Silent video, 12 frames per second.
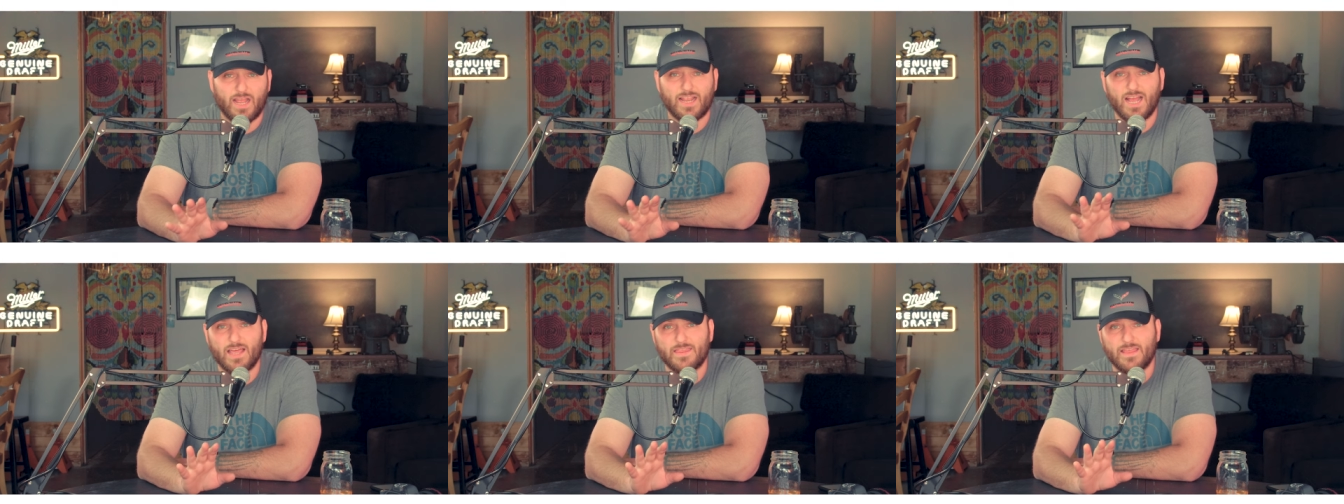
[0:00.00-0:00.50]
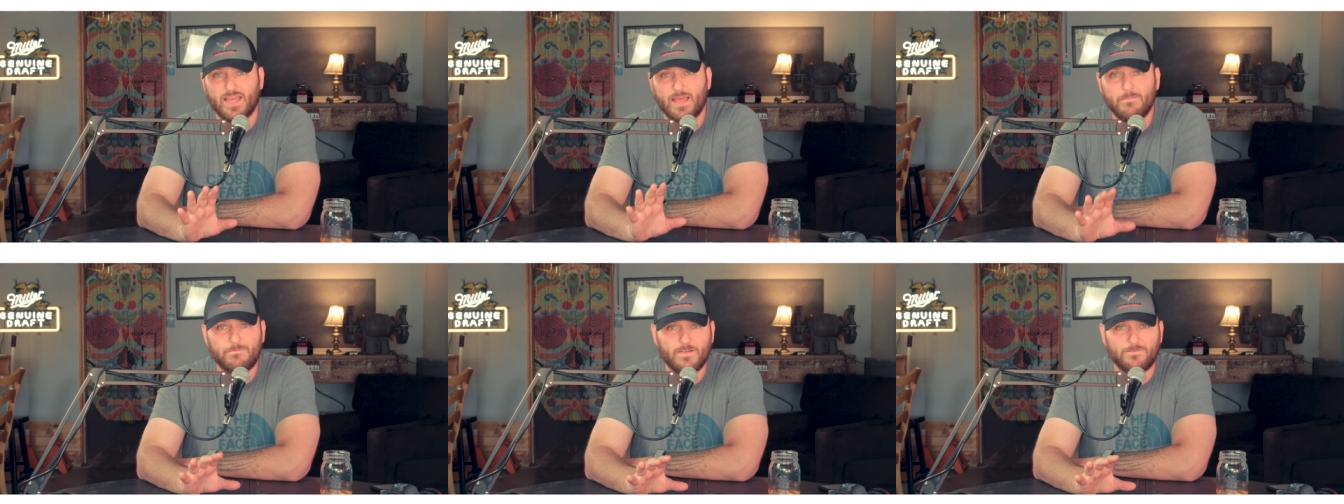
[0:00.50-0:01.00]
I got the
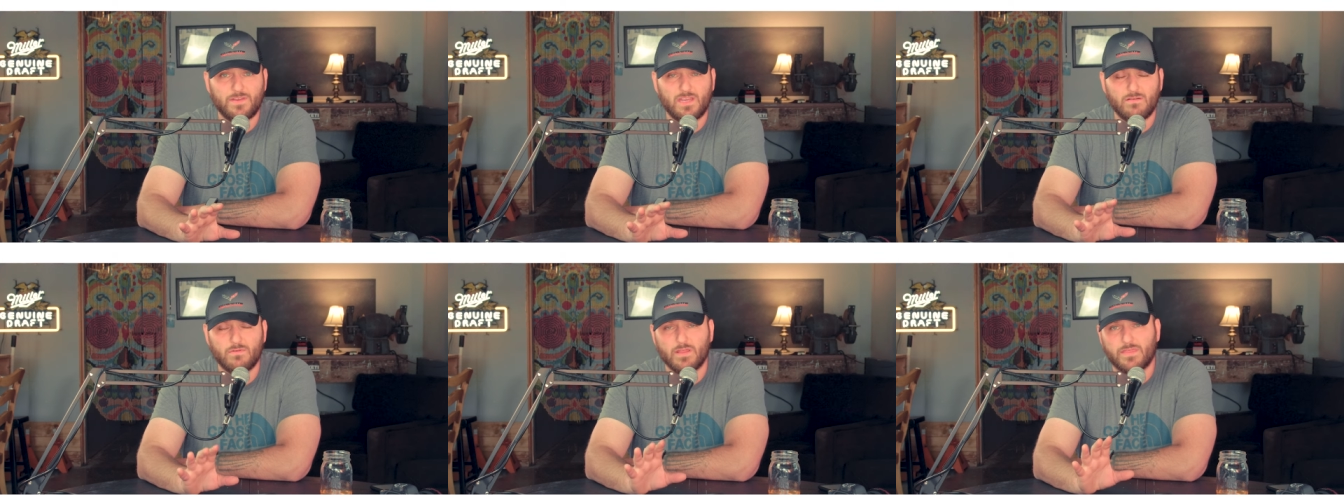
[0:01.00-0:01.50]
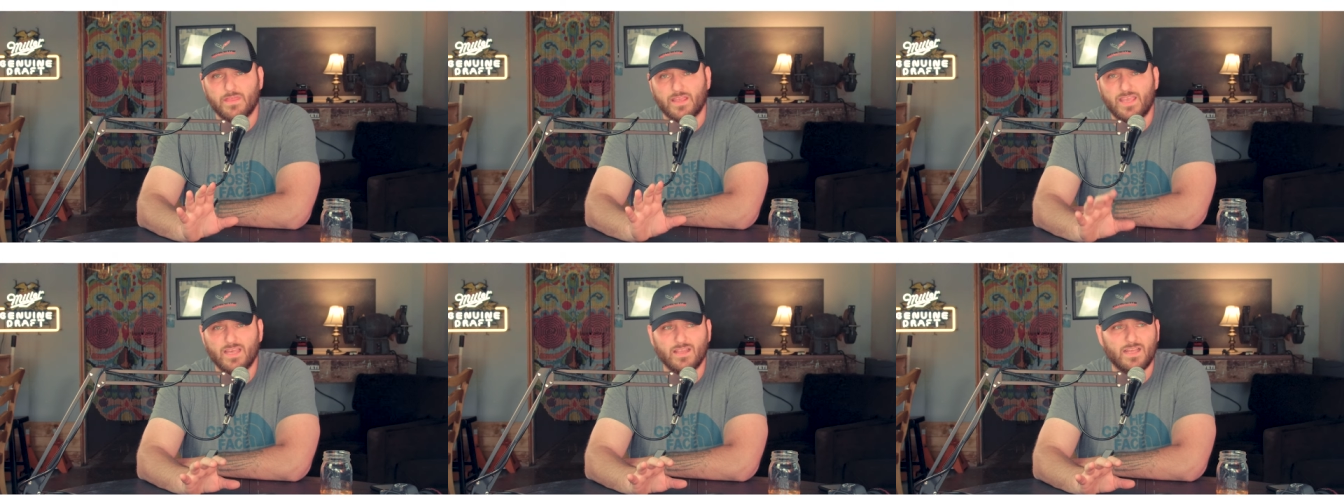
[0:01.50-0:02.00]
M50 with
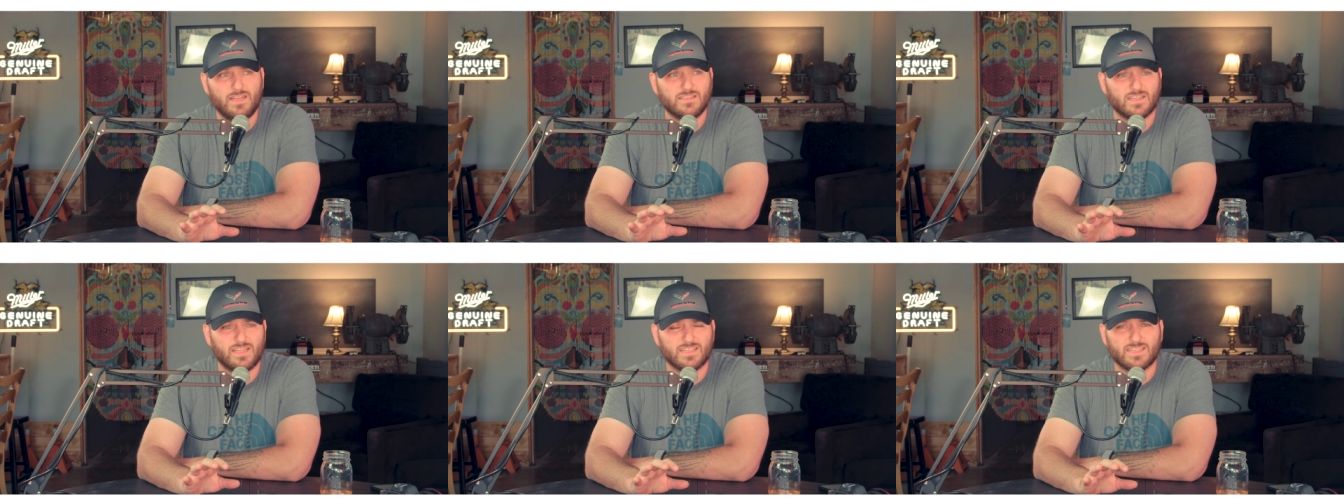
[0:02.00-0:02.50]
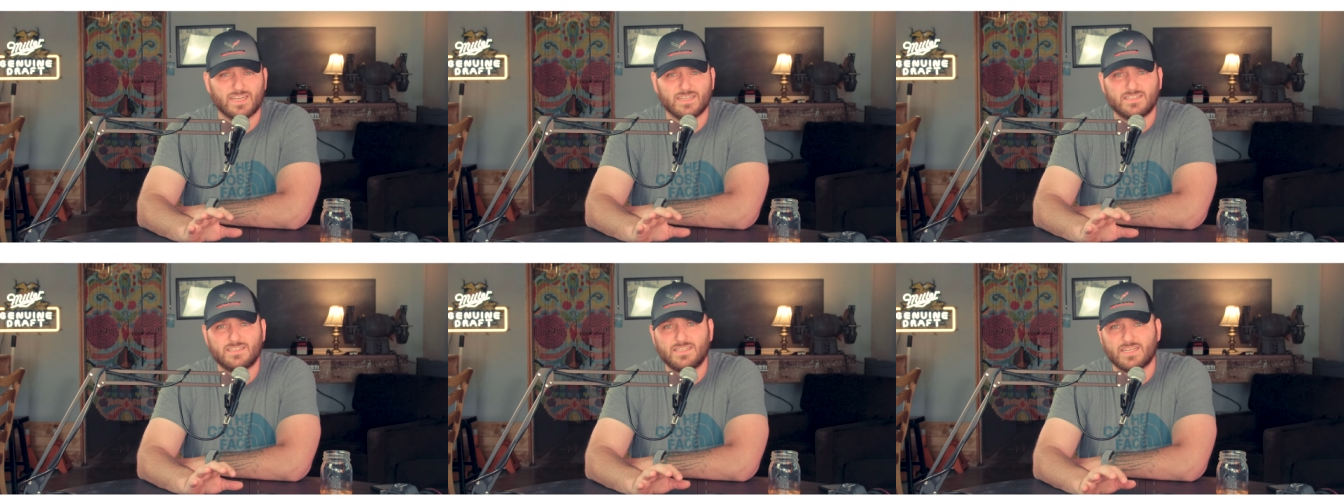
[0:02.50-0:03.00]
the kit lens. I think it's like
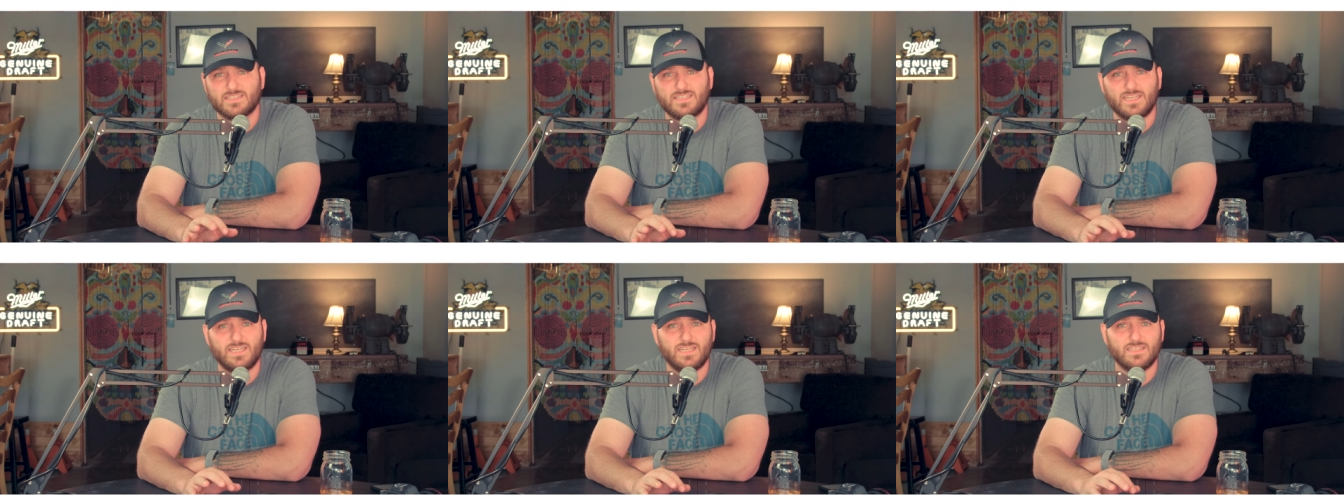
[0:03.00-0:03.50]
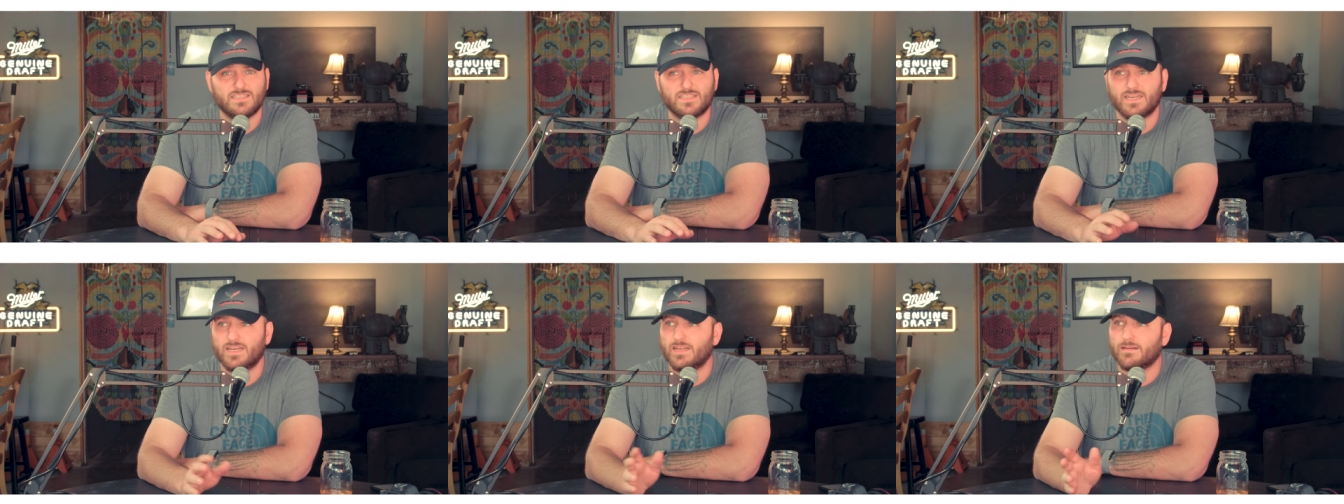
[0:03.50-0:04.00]
a 16
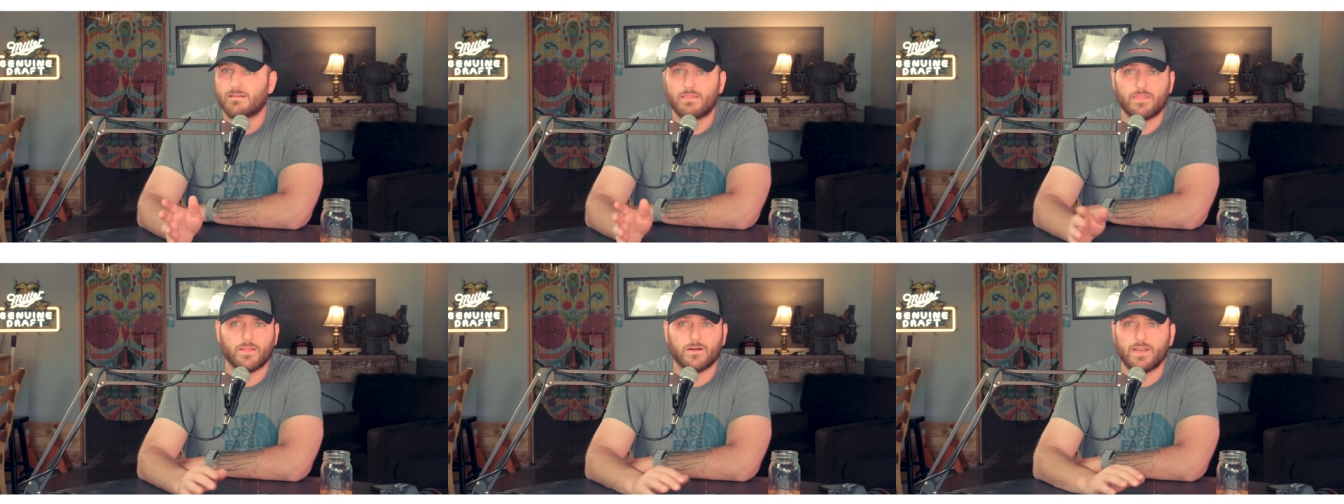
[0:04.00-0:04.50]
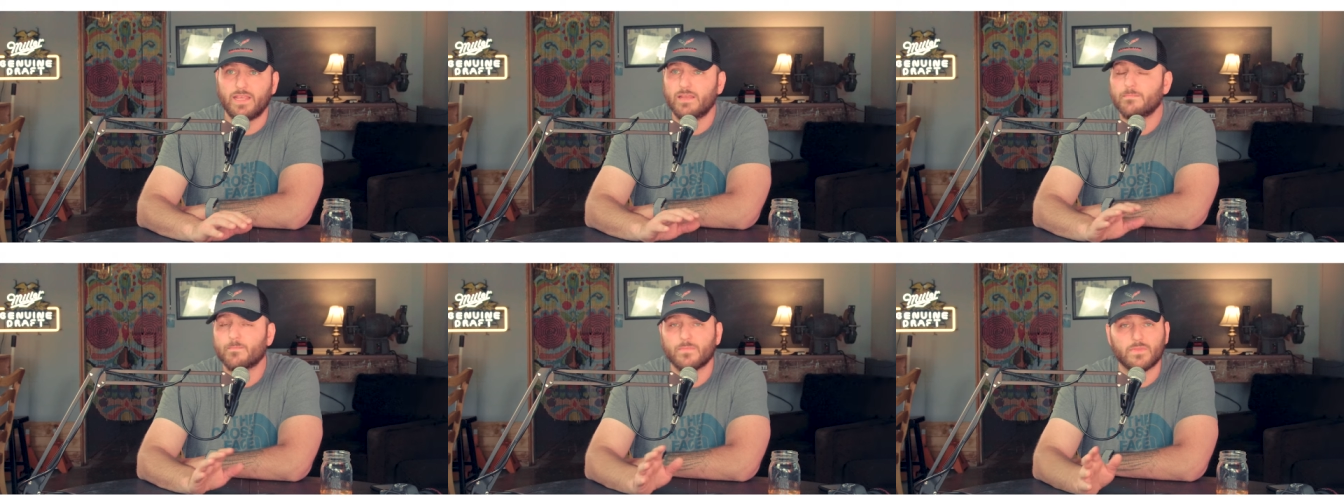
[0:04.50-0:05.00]
to 30
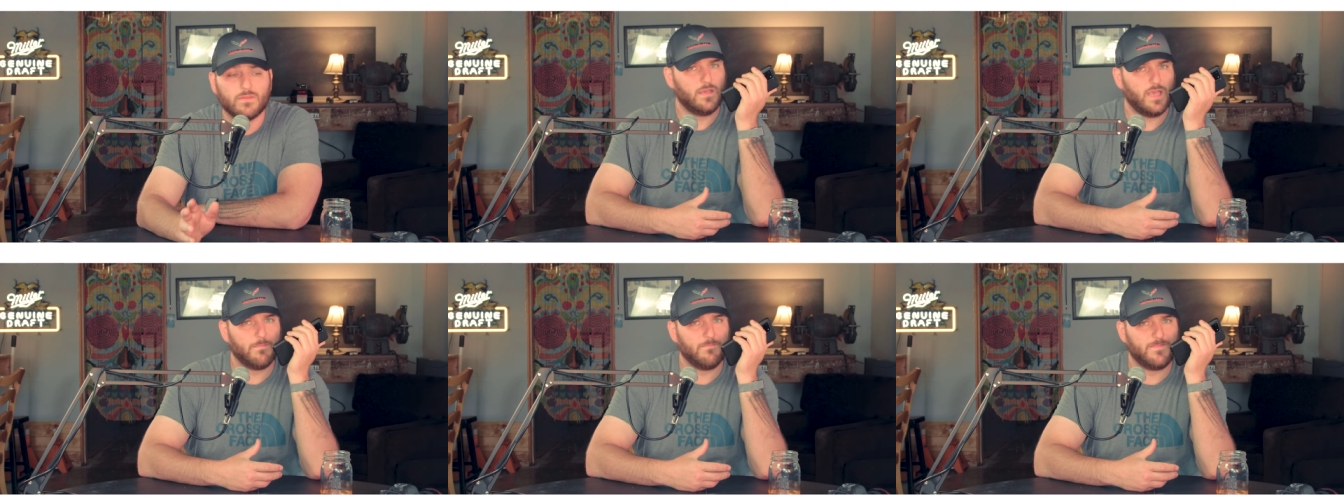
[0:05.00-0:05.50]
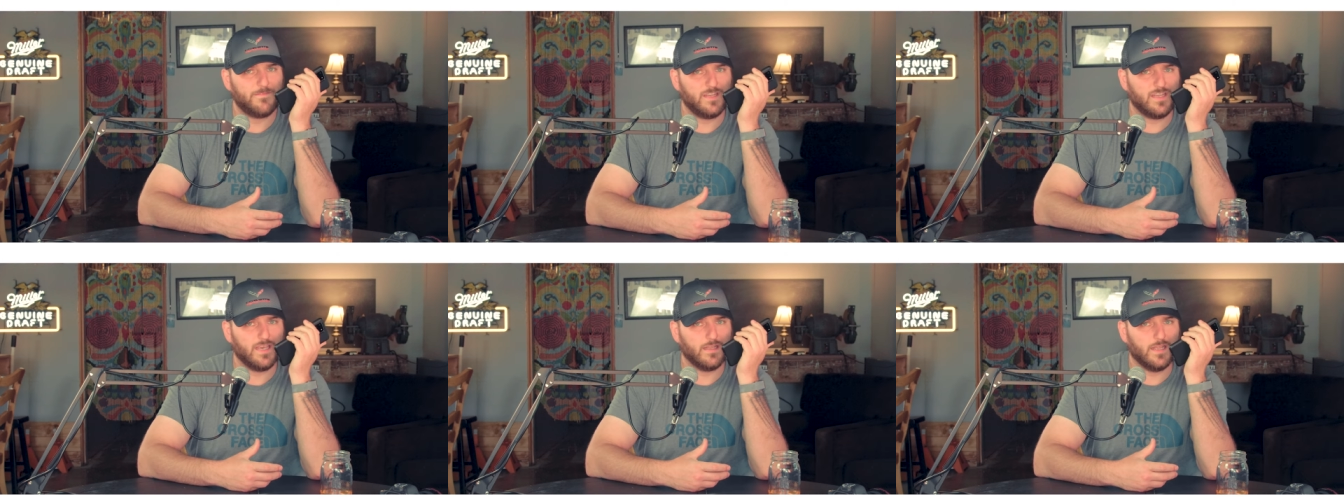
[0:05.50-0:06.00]

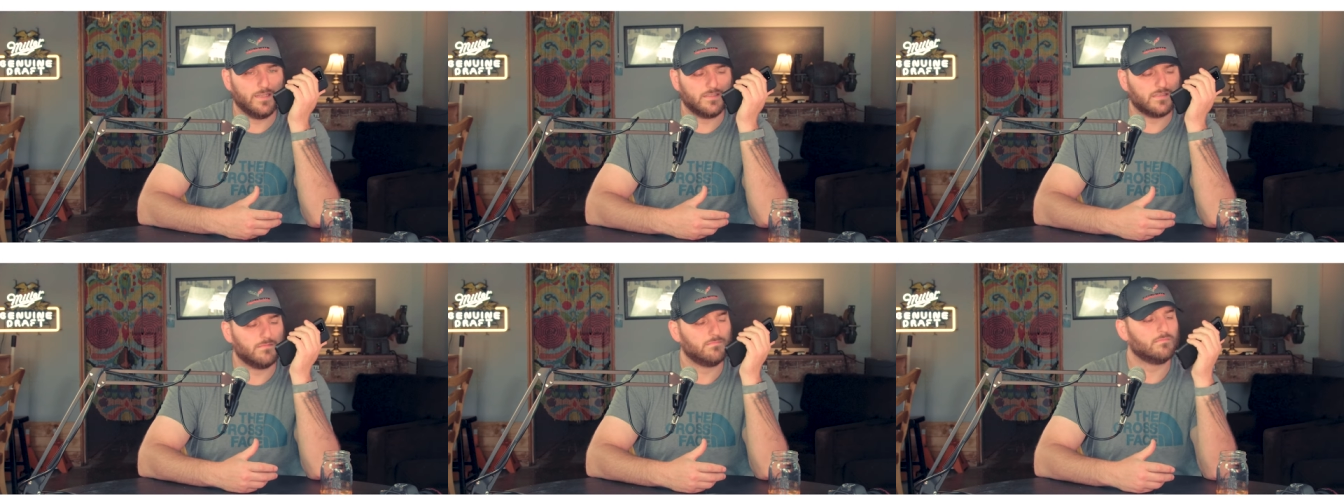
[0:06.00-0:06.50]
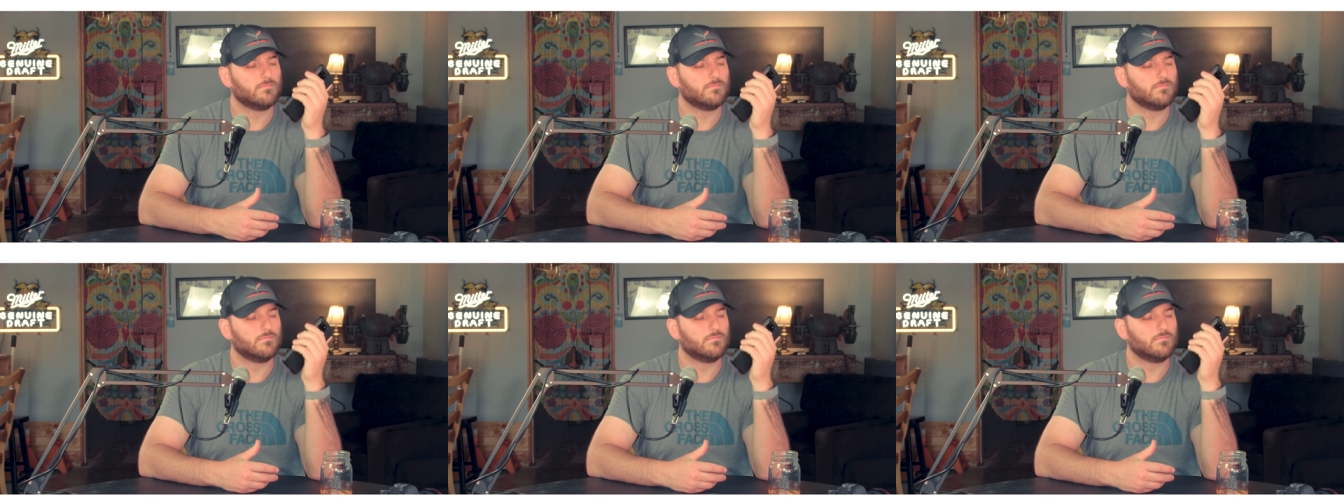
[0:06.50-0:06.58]
M50 kit lens.